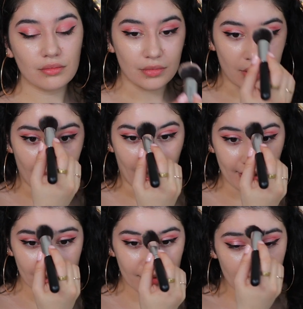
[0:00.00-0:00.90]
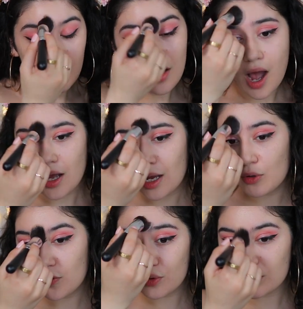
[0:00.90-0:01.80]
nice i am
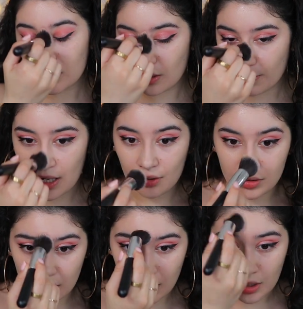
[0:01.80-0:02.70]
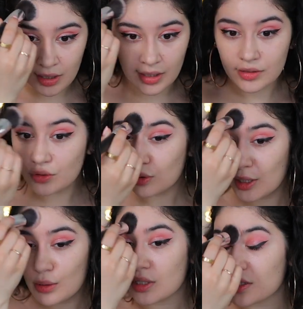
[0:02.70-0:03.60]
of course going to powder a little
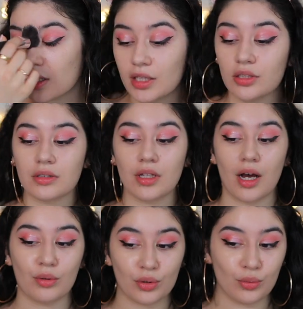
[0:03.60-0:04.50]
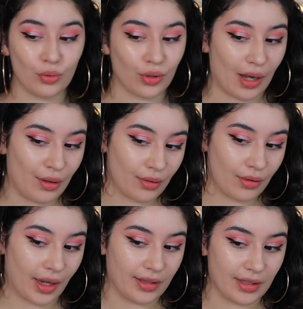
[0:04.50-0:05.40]
bit because i just i want to walk out
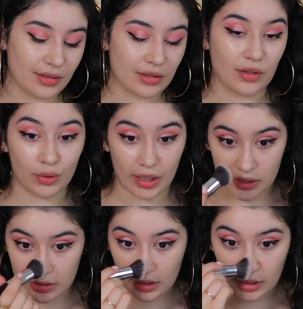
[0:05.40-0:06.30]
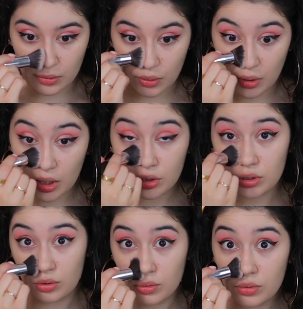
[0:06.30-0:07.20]
like this because i feel like it's a little
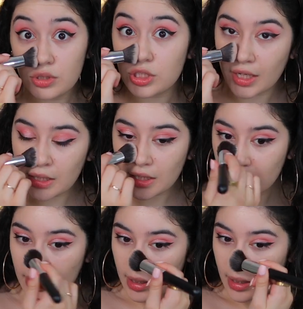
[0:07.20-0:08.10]
too shiny